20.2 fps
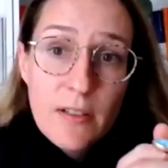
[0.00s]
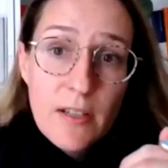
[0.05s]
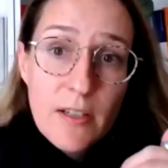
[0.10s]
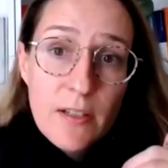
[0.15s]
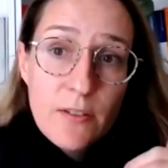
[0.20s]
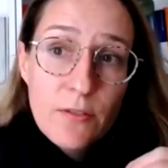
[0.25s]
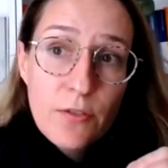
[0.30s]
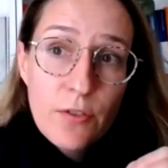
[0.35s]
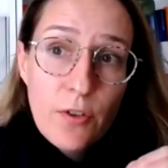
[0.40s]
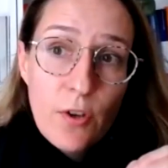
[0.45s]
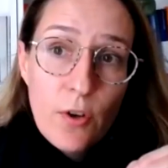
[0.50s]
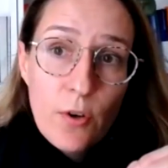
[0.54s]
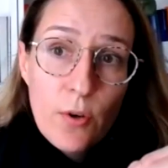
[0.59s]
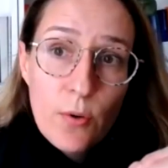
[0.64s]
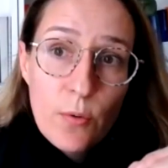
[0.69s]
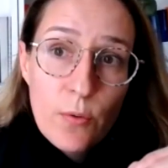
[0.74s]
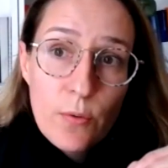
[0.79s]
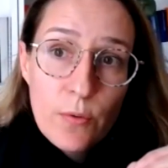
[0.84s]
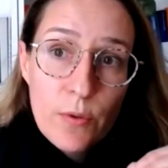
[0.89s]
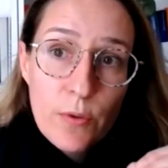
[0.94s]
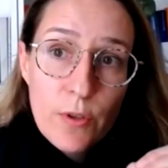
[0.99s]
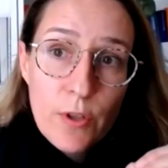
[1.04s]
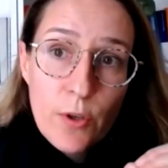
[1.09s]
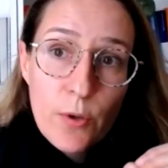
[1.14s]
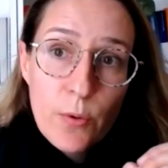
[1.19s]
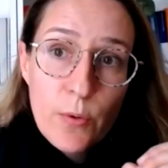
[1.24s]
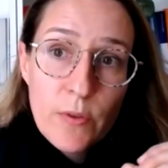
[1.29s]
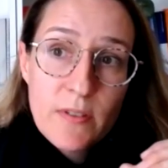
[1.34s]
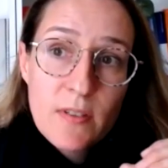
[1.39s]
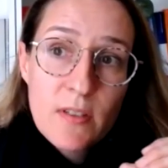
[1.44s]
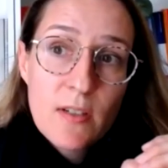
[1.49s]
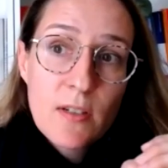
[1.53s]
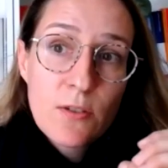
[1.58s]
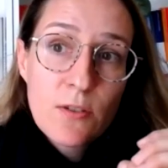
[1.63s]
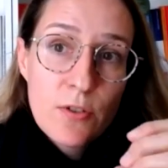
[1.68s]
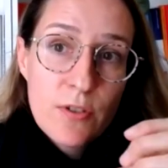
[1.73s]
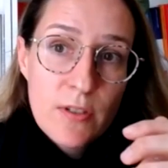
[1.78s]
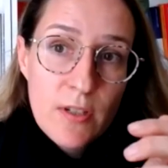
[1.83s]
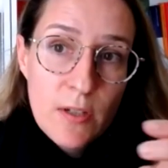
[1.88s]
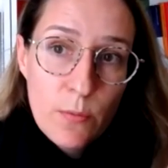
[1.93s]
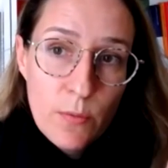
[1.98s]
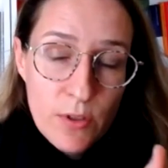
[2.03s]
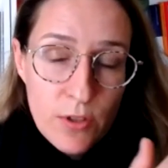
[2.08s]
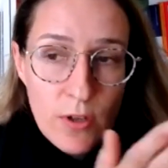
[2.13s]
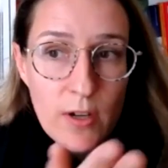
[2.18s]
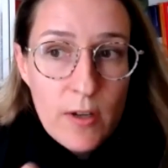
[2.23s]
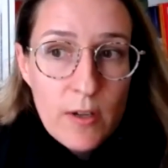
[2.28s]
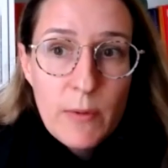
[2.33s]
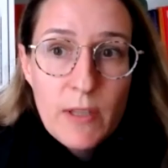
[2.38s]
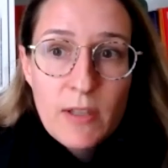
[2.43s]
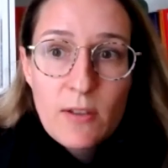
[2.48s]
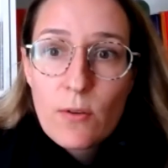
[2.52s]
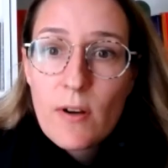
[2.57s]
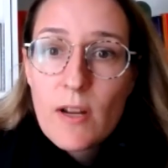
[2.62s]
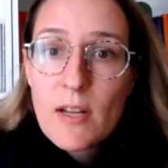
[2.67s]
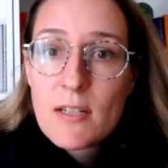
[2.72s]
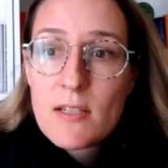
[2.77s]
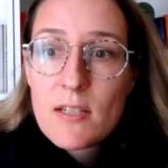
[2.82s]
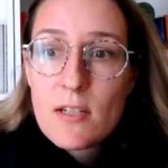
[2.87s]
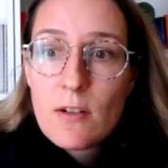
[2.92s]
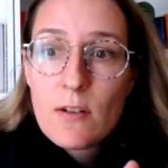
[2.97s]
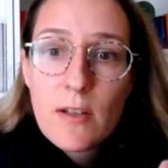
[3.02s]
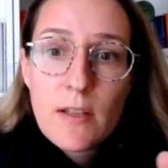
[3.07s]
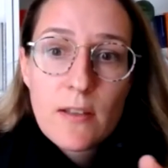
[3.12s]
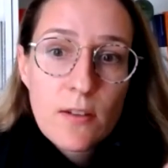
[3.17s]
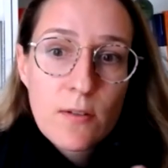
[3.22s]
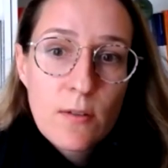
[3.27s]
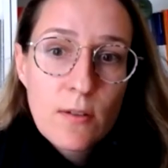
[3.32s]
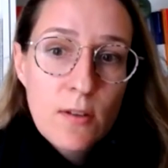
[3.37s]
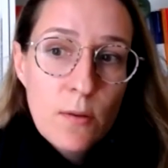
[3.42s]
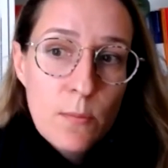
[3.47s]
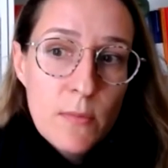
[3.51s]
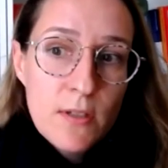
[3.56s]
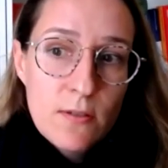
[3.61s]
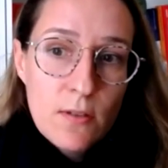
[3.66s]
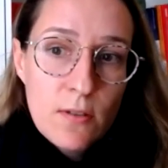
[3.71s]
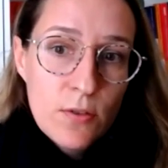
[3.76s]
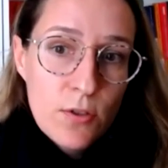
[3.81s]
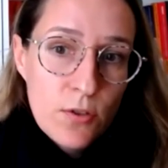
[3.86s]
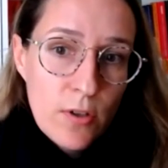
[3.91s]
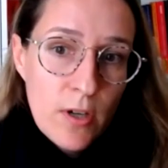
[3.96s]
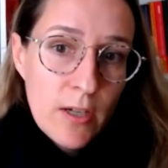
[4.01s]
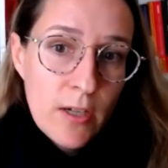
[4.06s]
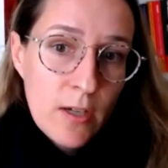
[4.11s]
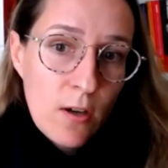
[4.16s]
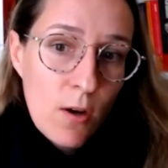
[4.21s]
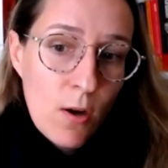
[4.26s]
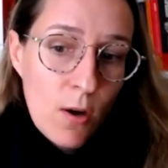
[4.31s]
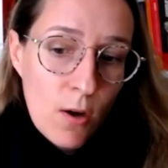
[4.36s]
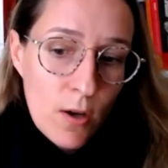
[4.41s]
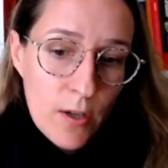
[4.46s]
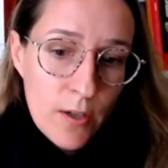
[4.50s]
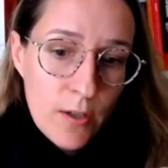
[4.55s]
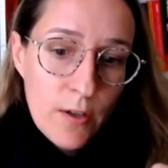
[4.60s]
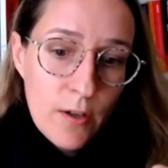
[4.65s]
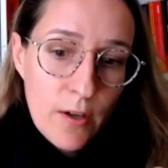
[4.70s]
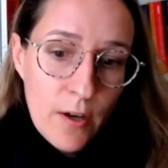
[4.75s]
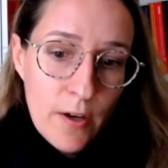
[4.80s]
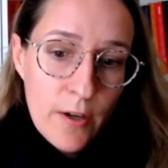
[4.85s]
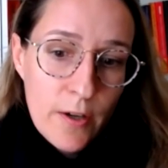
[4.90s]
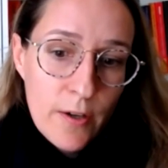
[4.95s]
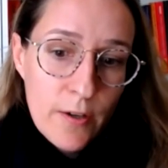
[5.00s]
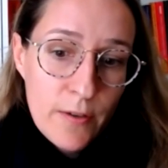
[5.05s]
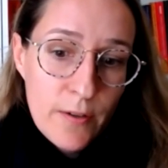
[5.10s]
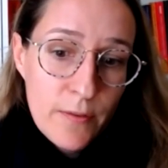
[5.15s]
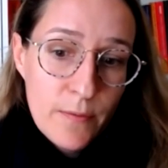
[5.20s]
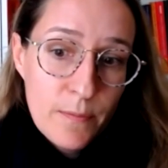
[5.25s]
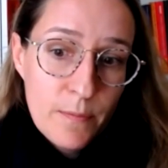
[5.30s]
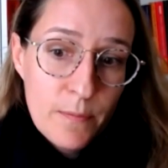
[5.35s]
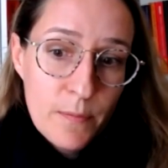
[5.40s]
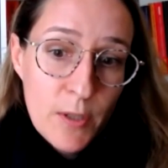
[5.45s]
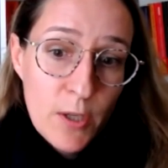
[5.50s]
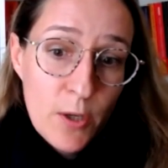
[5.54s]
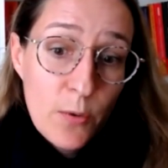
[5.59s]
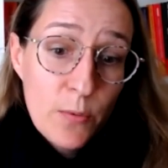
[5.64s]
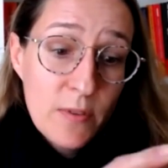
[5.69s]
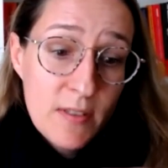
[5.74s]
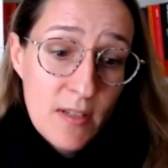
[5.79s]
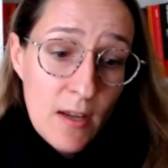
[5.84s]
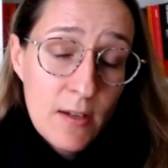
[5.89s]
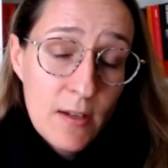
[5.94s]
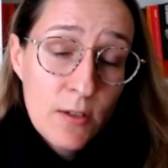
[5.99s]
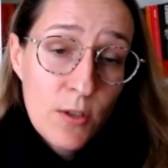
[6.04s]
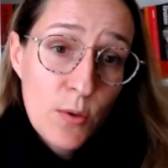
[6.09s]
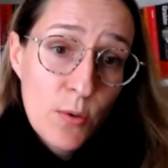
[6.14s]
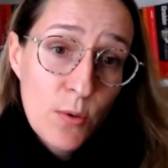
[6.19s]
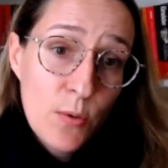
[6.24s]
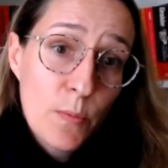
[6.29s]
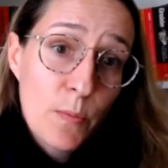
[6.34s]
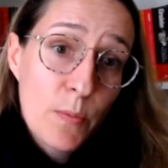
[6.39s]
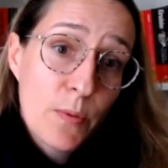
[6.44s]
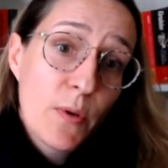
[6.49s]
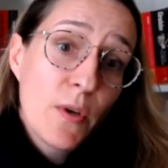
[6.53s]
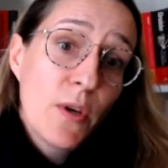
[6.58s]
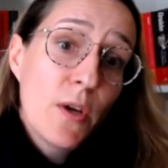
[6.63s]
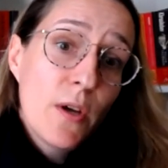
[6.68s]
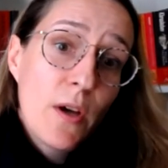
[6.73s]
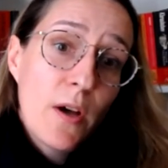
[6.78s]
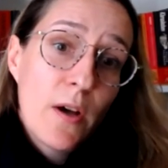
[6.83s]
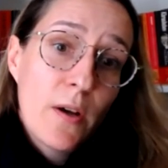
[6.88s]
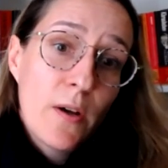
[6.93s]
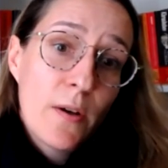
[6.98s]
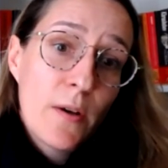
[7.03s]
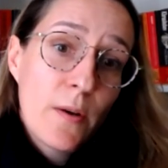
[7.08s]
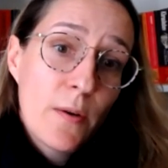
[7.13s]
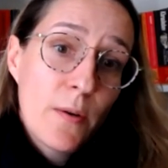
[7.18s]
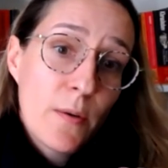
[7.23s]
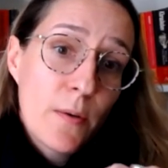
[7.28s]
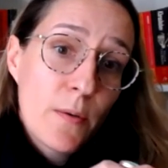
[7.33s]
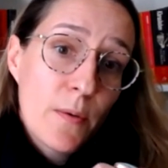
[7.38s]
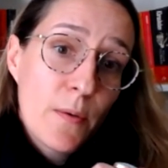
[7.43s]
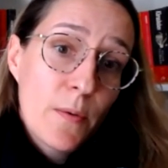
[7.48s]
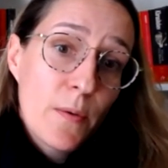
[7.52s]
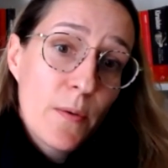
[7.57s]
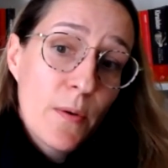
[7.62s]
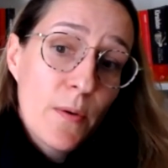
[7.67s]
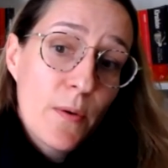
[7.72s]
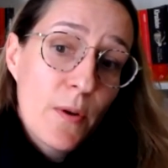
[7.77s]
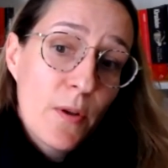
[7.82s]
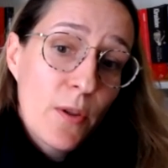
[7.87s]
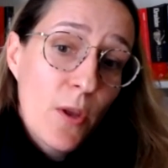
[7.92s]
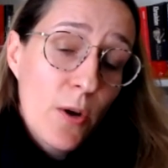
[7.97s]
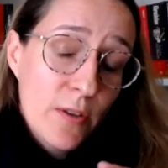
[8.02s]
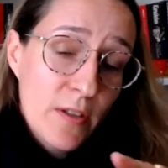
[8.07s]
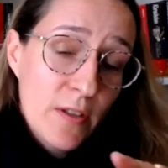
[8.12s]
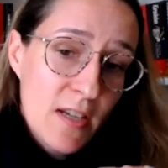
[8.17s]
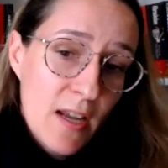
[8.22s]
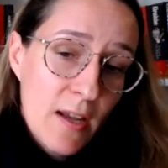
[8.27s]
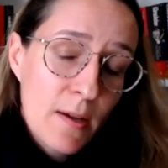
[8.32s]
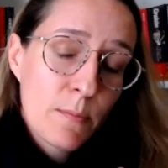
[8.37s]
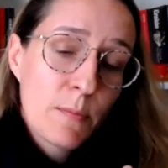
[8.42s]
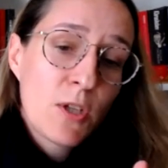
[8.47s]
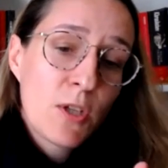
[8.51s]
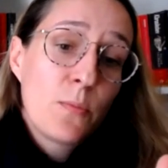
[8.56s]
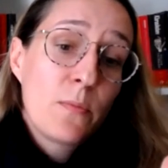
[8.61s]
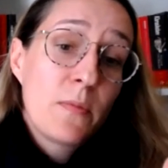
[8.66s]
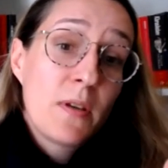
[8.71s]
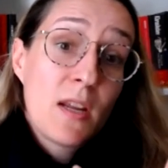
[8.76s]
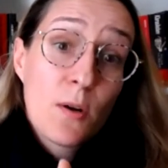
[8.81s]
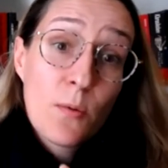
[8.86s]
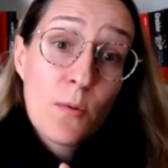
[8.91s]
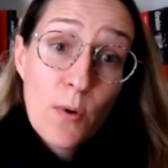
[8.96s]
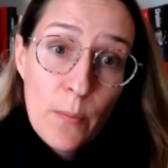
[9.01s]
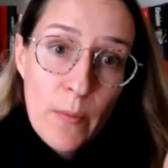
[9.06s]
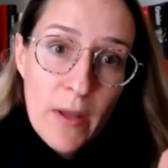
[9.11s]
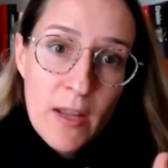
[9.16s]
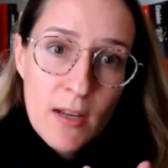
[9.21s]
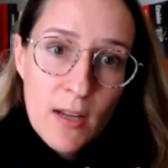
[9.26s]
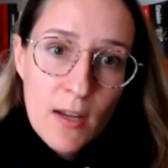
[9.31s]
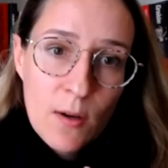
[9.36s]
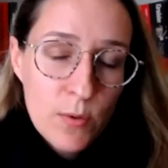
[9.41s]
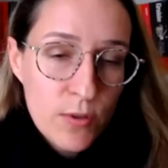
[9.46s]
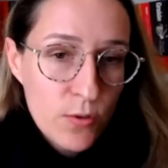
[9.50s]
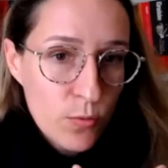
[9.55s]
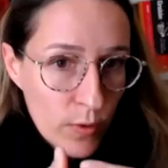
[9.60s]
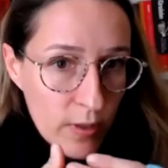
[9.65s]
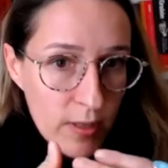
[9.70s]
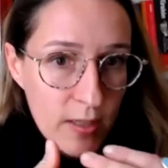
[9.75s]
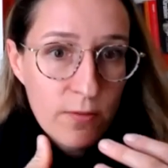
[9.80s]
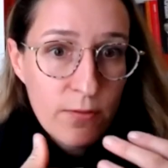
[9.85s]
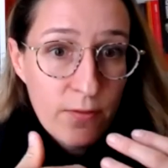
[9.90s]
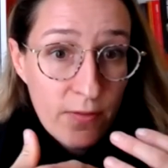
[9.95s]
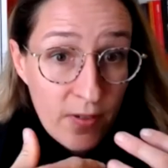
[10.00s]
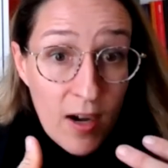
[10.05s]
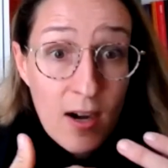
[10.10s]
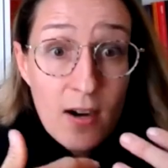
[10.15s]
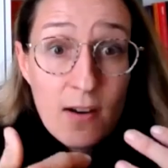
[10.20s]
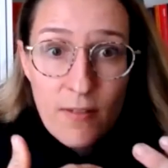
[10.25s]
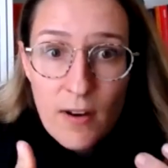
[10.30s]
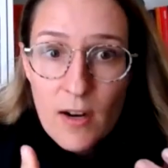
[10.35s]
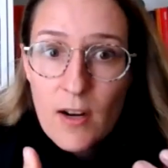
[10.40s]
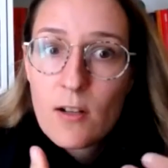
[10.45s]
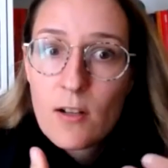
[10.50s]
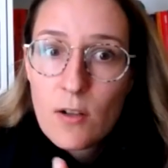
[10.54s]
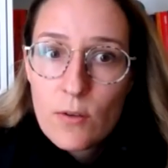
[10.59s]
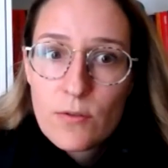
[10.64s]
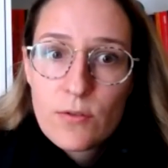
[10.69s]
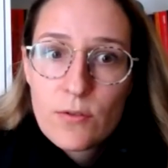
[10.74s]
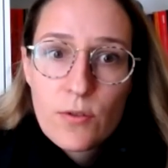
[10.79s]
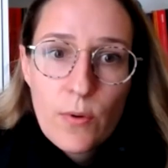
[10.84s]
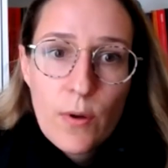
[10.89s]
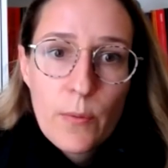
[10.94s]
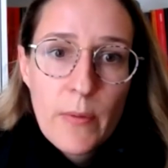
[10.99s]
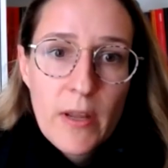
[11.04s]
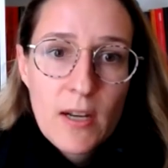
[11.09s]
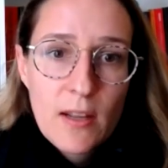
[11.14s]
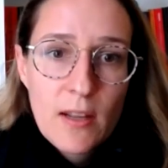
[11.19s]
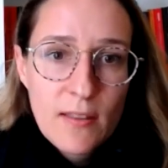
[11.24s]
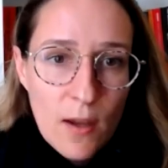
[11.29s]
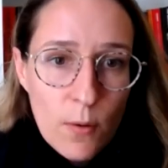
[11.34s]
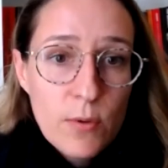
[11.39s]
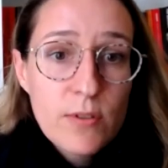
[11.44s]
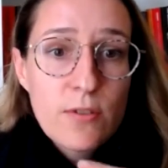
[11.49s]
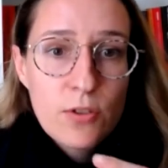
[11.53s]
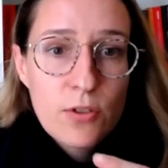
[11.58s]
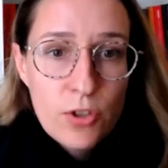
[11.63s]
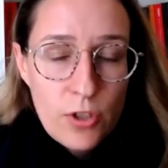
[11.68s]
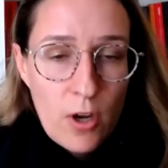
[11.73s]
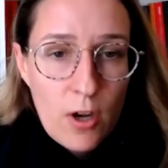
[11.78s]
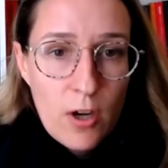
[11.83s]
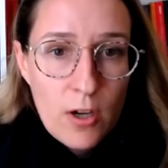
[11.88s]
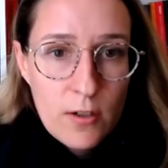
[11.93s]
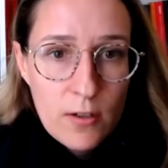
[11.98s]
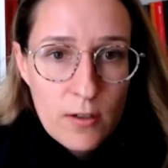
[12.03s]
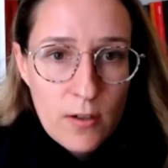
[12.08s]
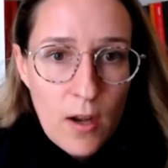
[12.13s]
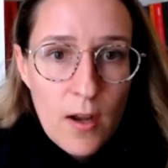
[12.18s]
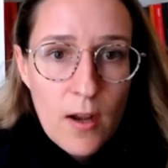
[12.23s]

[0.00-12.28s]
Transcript: Yeah, definitely. So, you know, it's an interesting, we're talking about the grain deal and the missile strike on, you know, Danube, along the Danube near Romania was really very, very close to Romania. That was a shock.